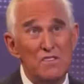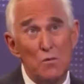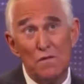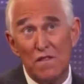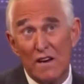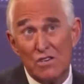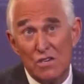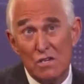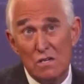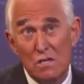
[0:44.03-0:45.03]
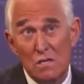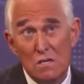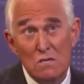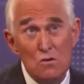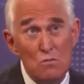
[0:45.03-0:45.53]
it's a reflection,
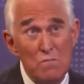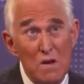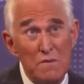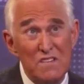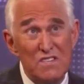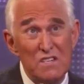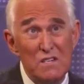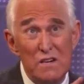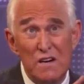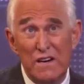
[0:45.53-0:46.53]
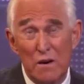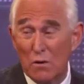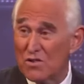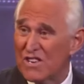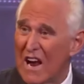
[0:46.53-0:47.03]
or maybe it's a an
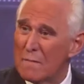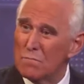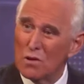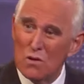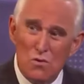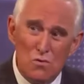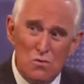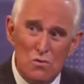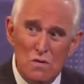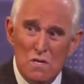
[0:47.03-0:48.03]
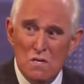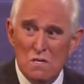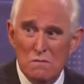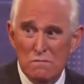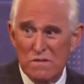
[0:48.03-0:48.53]
aerostat balloon.
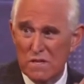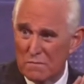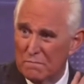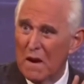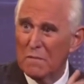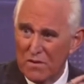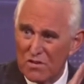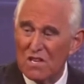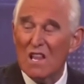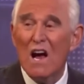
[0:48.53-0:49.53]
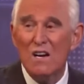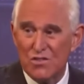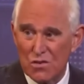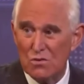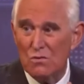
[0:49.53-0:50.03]
You know, maybe there's a
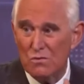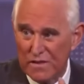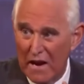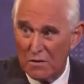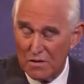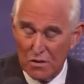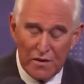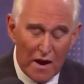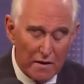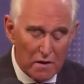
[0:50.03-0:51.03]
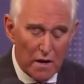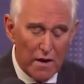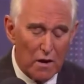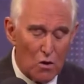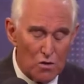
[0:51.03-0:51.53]
logical. natural. so I,
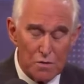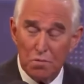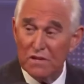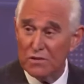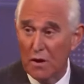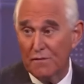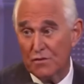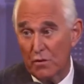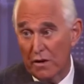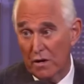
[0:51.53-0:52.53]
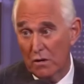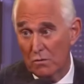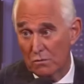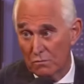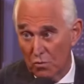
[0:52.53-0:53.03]
I called a police officer I
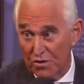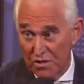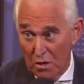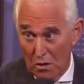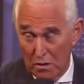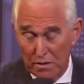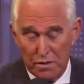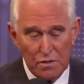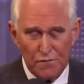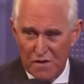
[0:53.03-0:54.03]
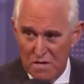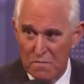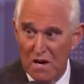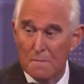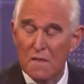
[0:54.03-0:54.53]
know works in Arlington. It's a friend of
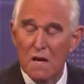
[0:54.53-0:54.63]
mine,